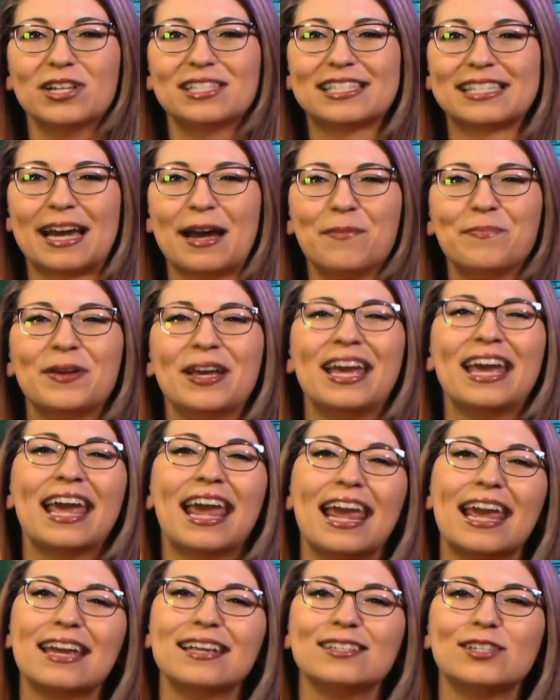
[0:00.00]
WhatsApp,
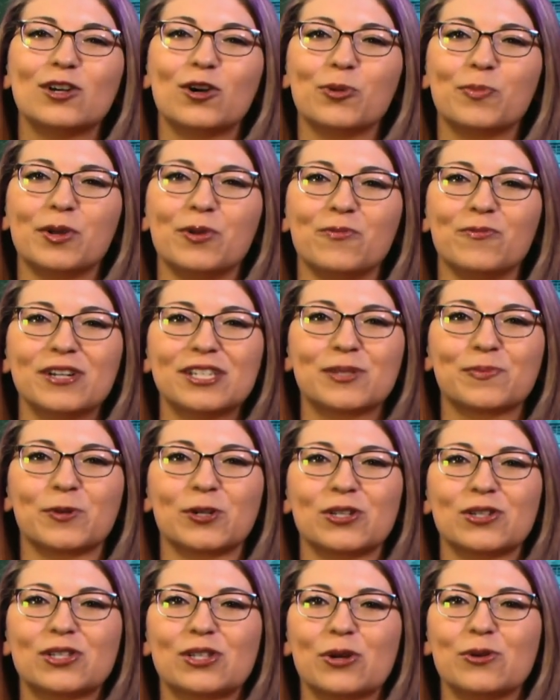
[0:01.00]
and Open
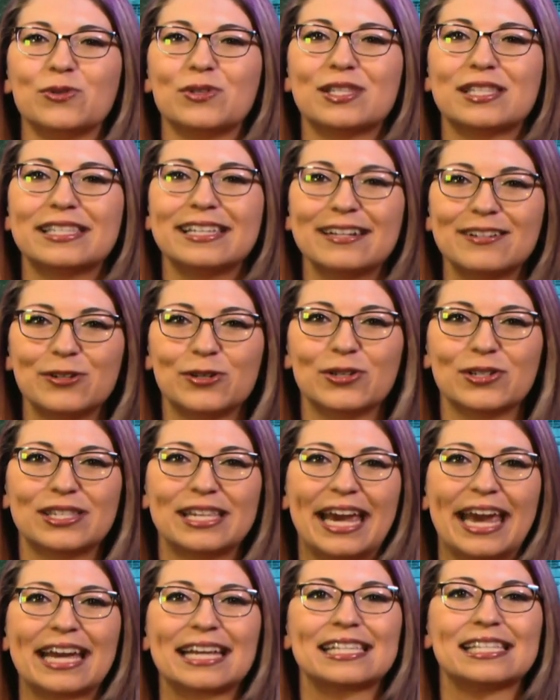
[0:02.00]
Whisper's own Signal
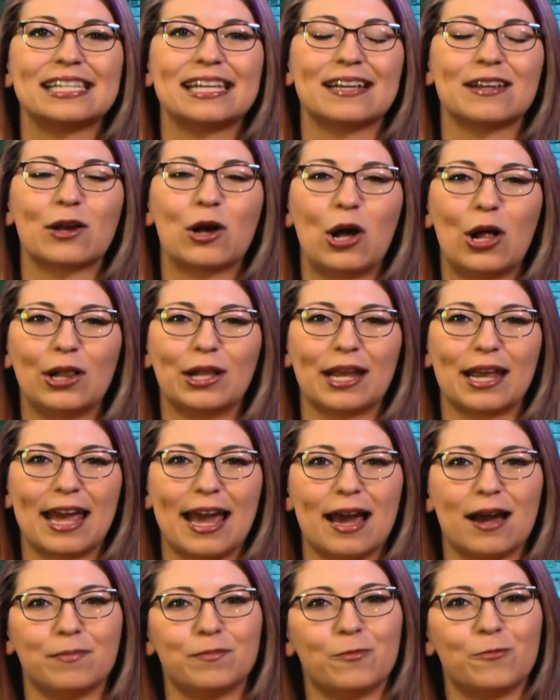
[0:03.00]
text and calling
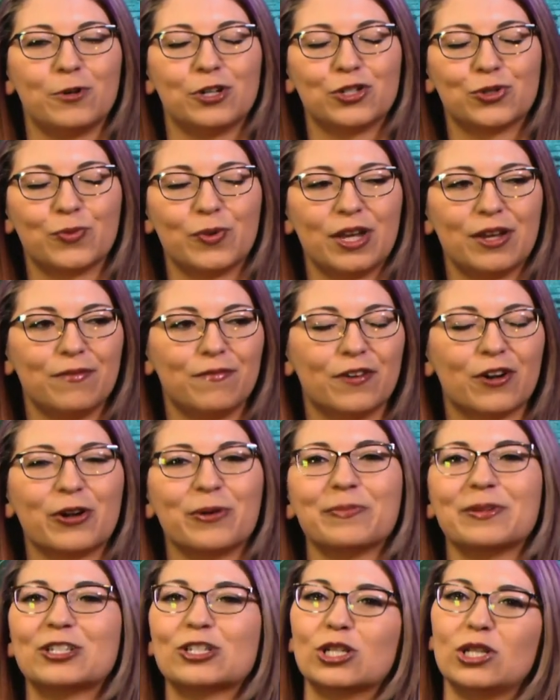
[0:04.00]
app, which we
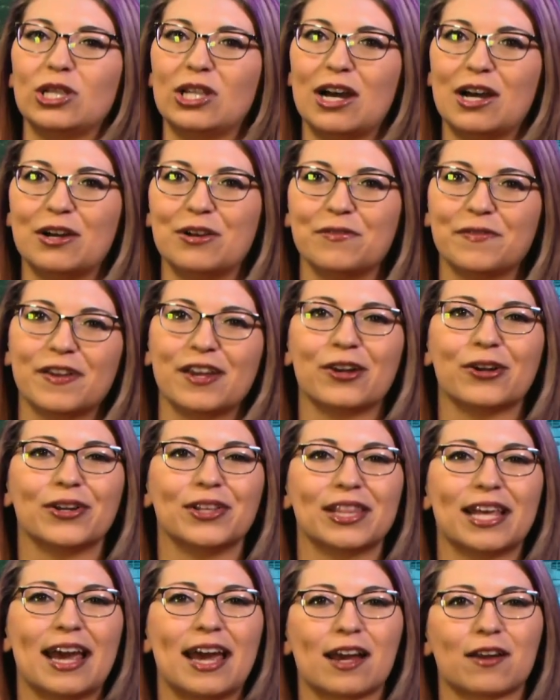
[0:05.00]
very much love here
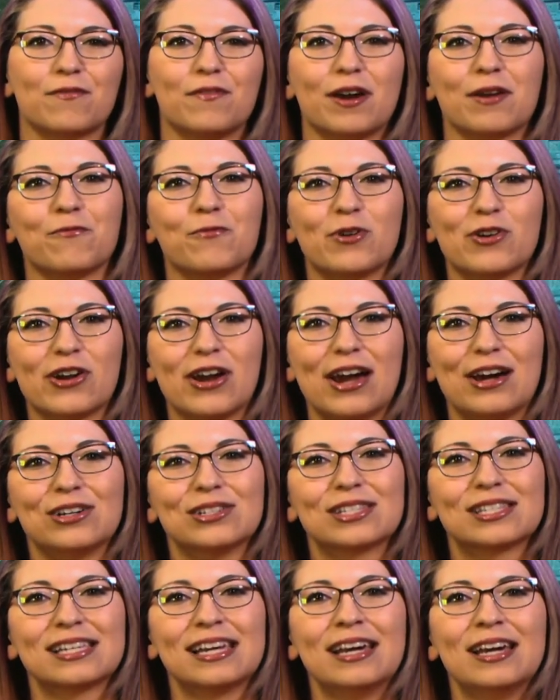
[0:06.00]
in the Hak5
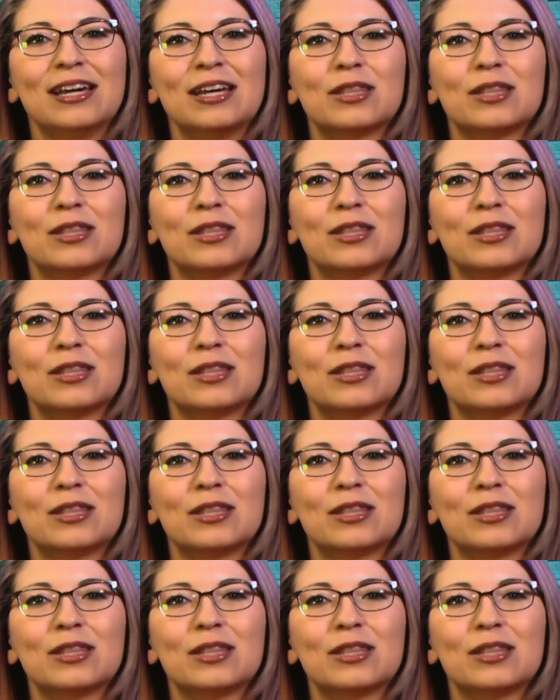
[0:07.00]
warehouse.